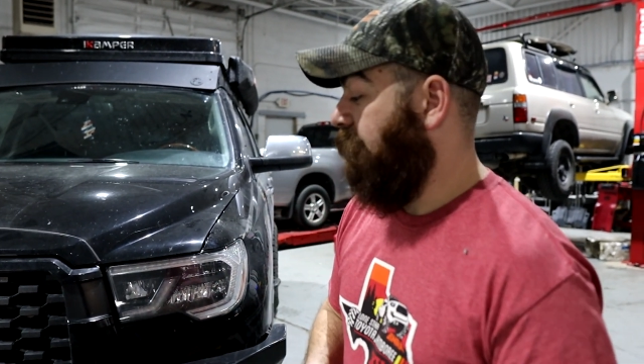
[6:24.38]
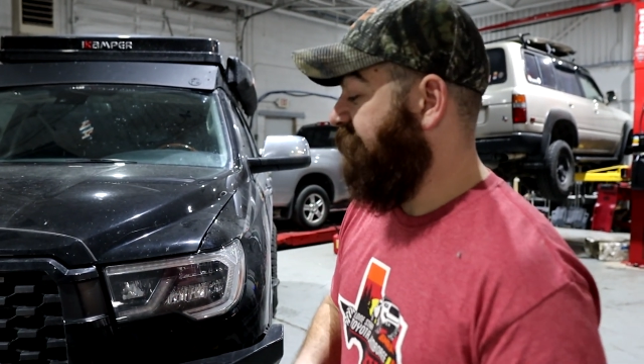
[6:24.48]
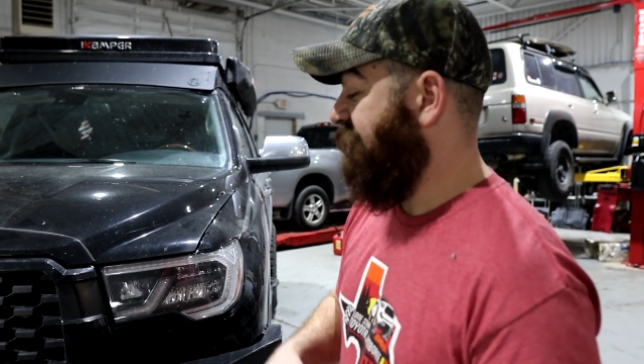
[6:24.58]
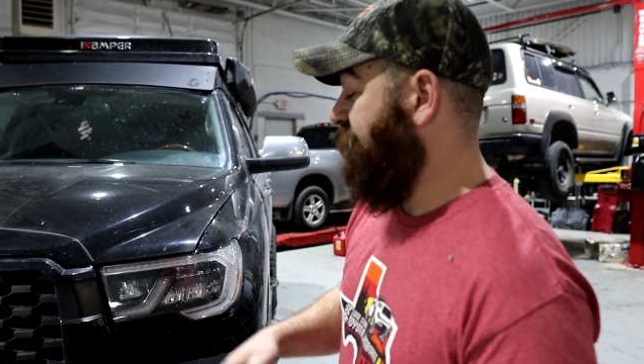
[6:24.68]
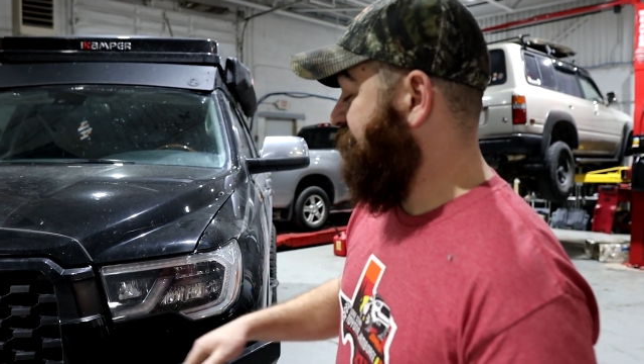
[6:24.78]

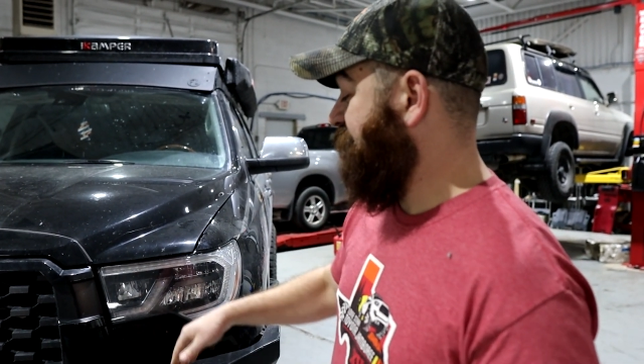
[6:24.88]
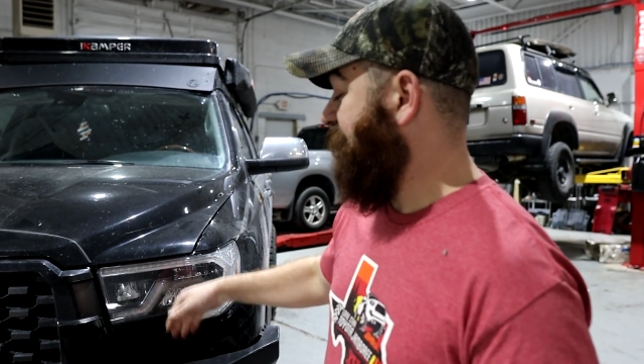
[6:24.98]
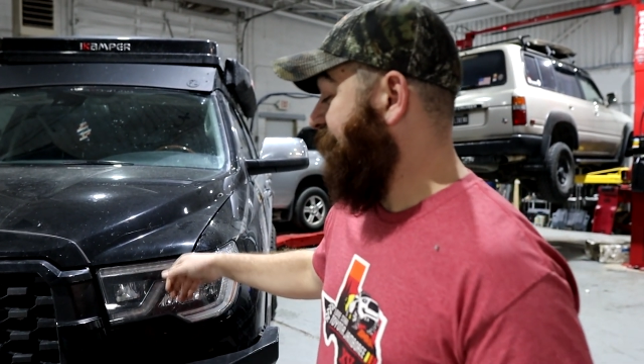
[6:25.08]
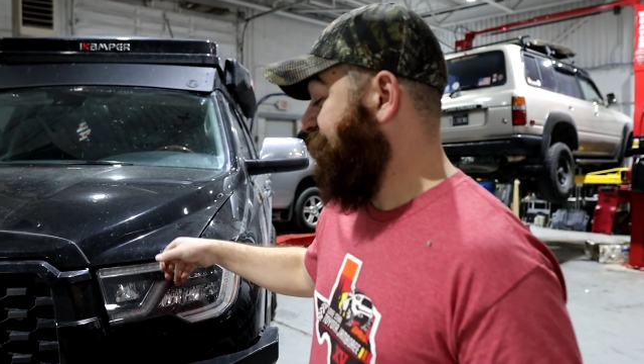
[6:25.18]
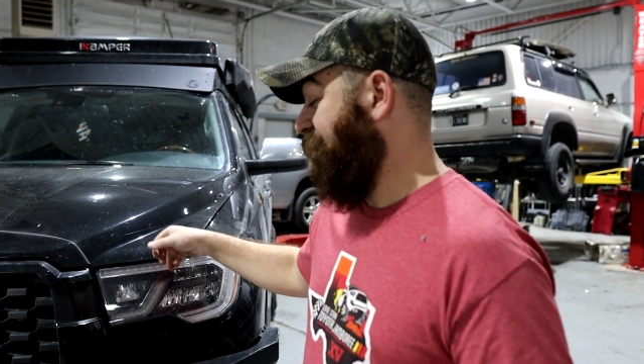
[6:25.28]
So this is
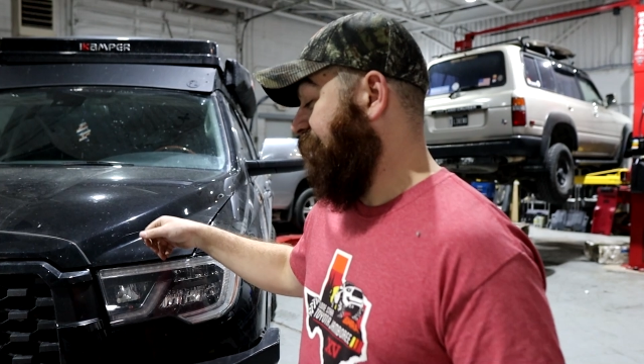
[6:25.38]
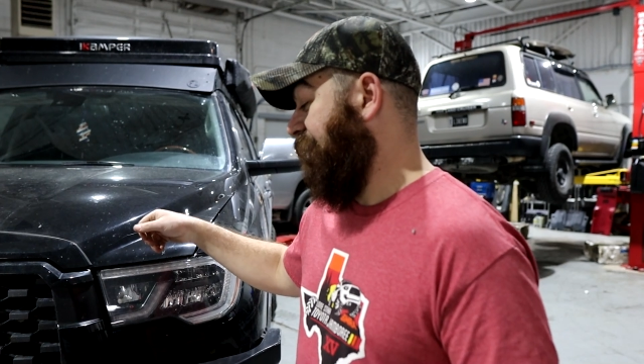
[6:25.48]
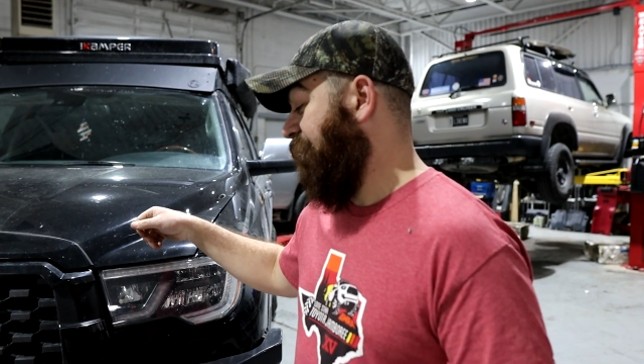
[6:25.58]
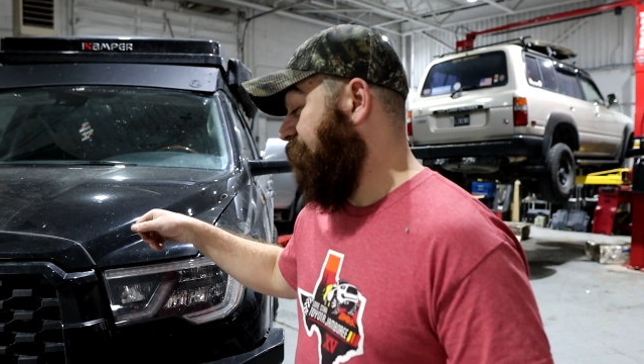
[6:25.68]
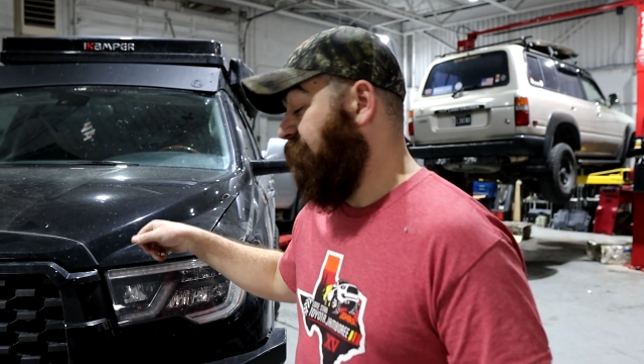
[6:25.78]

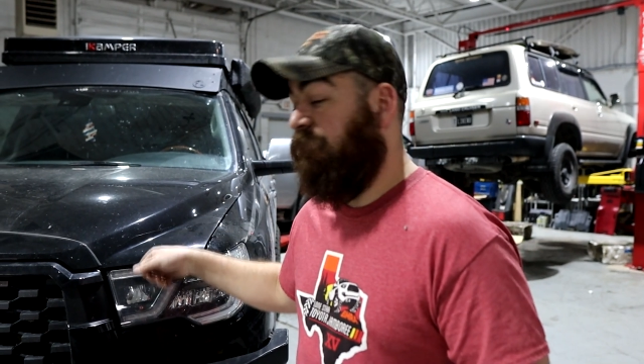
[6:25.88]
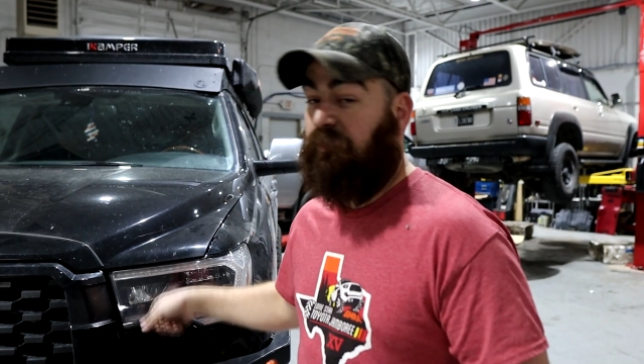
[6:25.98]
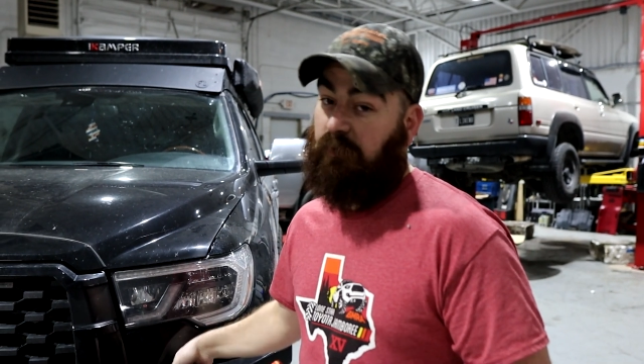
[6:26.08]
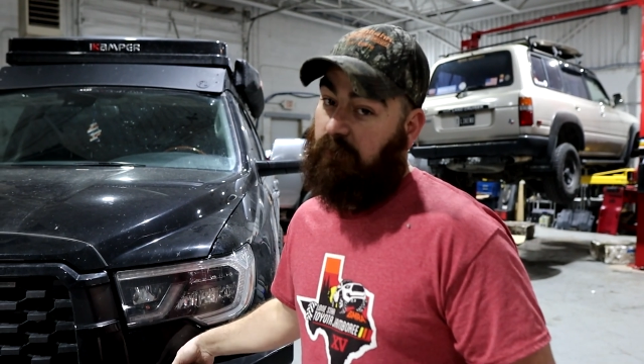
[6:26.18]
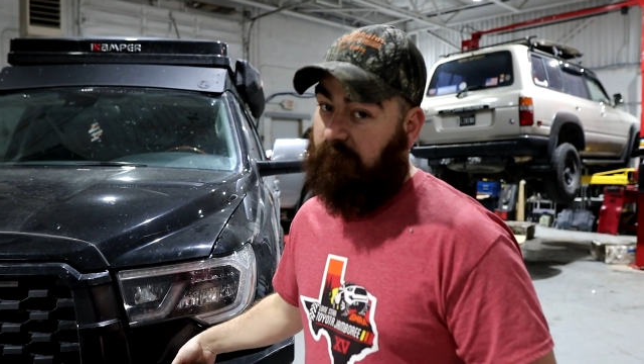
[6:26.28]
actually the
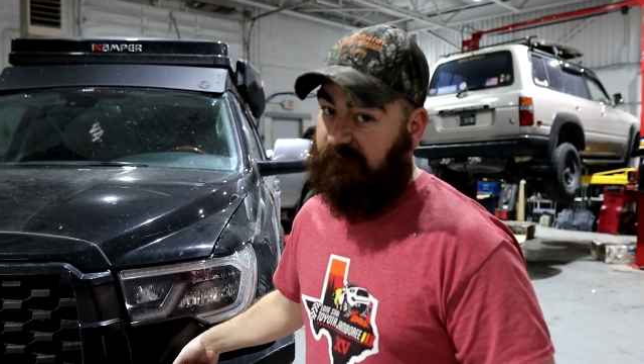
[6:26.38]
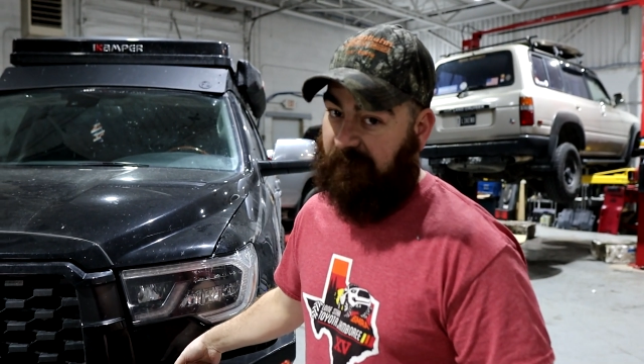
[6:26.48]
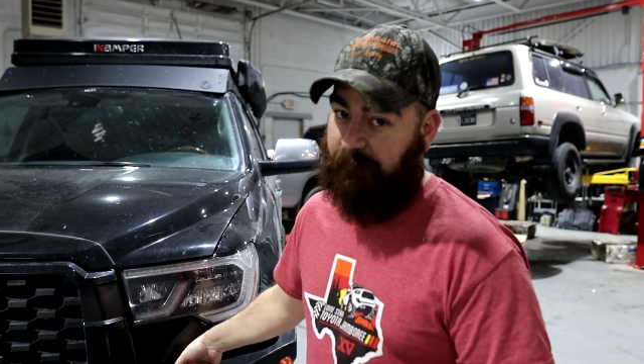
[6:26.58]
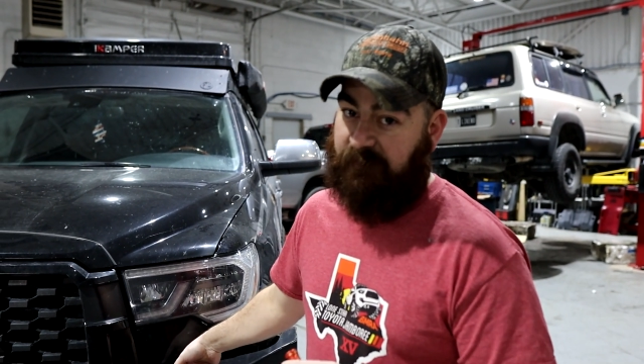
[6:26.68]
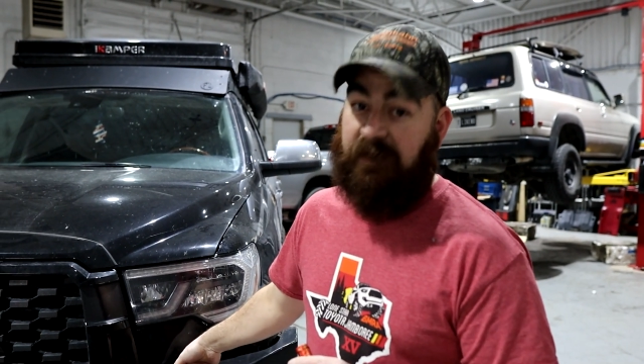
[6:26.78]
prototype